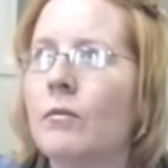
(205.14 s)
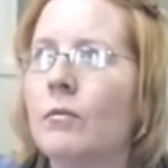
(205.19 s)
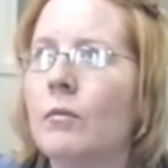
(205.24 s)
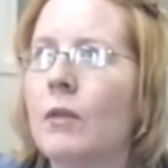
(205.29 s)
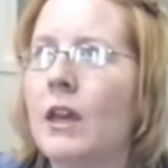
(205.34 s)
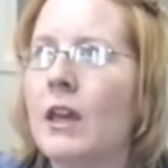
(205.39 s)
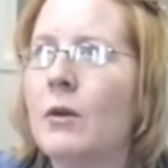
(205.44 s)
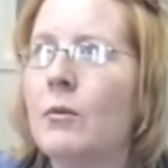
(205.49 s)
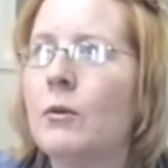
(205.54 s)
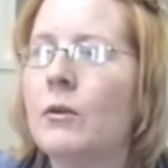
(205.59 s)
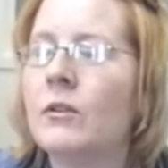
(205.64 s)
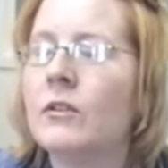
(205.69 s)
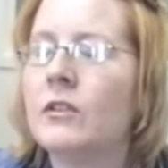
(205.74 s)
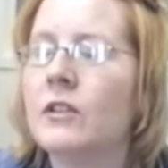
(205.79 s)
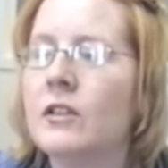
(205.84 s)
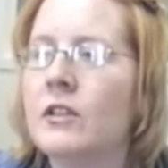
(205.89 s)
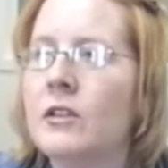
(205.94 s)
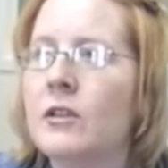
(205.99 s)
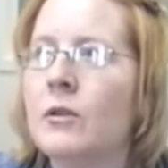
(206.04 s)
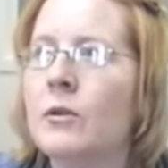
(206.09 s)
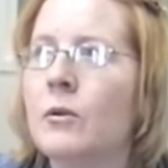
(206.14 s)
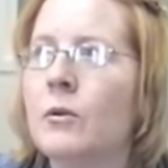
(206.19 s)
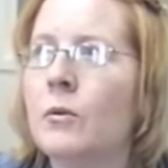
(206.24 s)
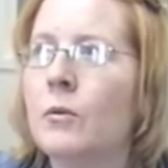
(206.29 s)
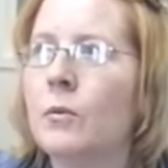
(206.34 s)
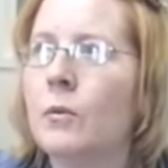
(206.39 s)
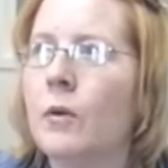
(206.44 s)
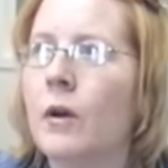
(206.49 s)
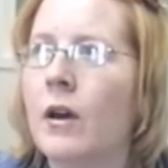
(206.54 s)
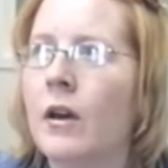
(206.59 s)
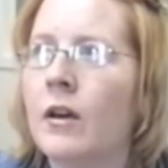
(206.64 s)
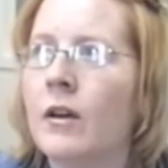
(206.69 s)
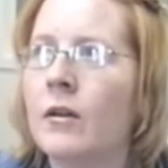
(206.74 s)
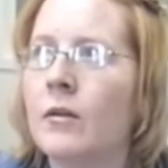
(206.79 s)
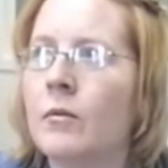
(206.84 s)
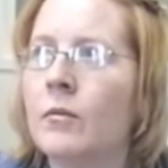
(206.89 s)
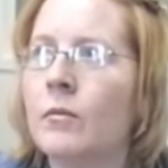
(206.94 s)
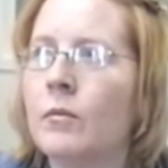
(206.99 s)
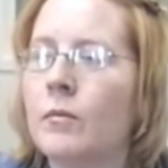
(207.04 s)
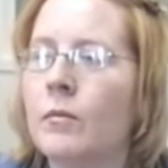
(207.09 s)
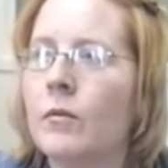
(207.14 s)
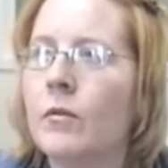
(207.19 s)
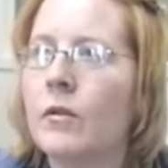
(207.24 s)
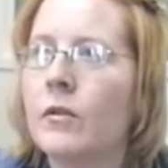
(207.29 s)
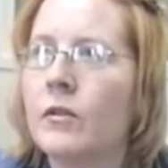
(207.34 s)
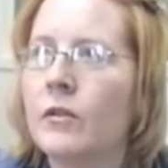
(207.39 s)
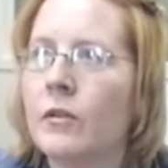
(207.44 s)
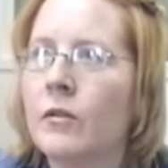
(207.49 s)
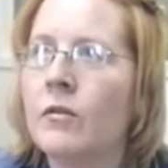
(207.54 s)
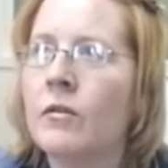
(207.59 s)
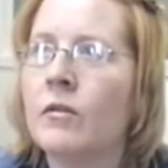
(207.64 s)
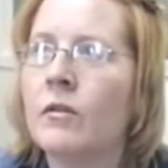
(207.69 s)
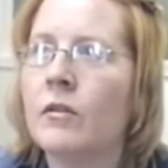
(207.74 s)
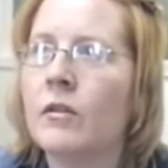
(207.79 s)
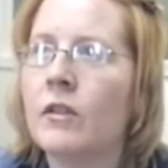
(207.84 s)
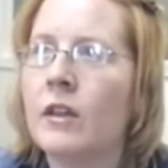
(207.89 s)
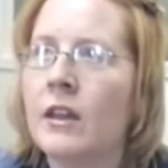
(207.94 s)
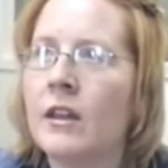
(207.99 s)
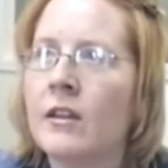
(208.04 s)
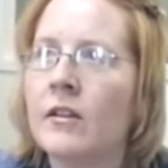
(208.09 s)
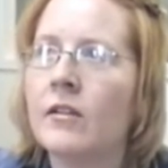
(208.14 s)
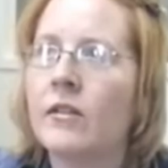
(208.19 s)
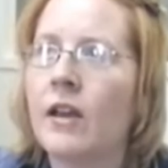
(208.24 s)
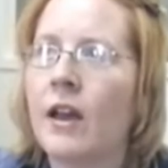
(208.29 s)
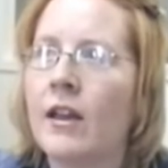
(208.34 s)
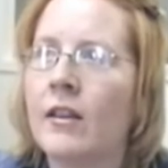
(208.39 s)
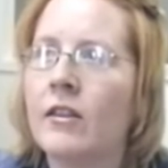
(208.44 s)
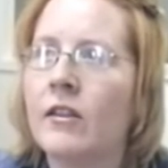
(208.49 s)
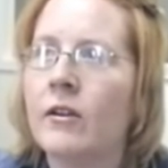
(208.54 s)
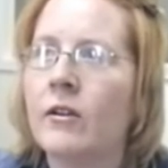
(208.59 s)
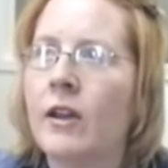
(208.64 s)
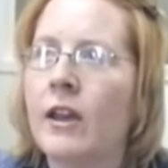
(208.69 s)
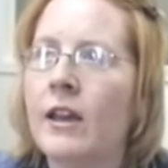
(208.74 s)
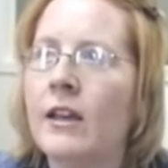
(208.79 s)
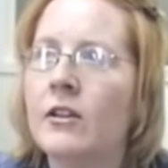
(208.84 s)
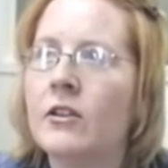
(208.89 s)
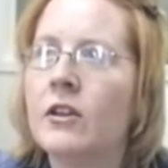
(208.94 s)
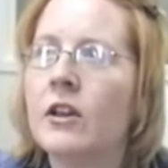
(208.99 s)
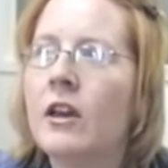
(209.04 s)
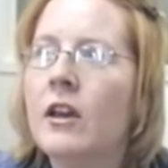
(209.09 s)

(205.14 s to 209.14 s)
able to do certain things at their age.